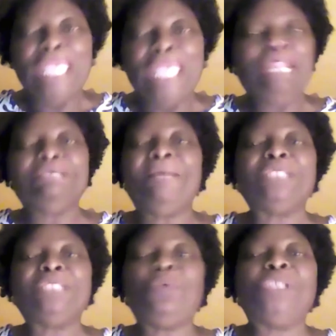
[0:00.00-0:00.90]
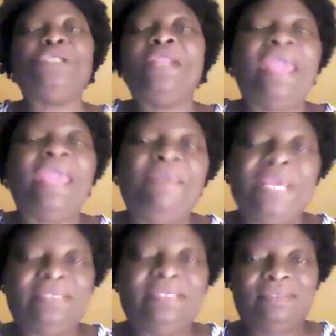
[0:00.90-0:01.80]
It doesn't matter what your name
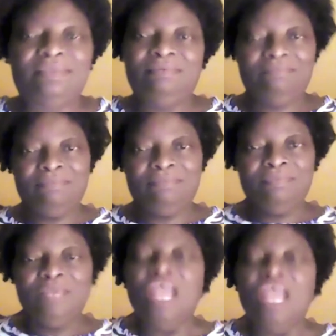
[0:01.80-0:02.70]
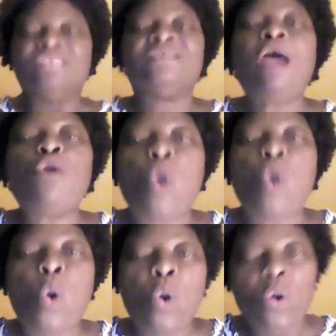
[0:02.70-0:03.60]
is.
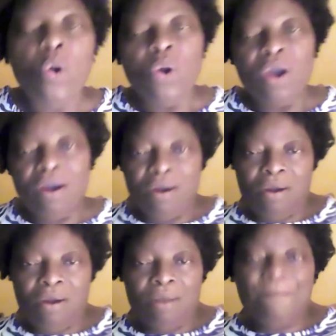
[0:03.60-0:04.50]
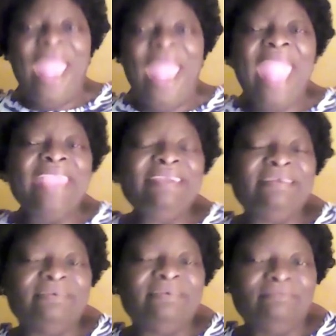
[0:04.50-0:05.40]
Sorrow,
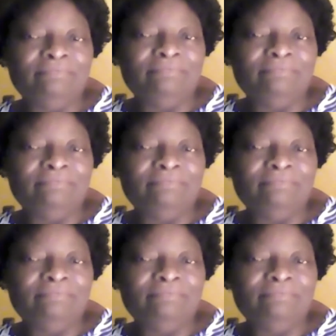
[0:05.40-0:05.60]
pain,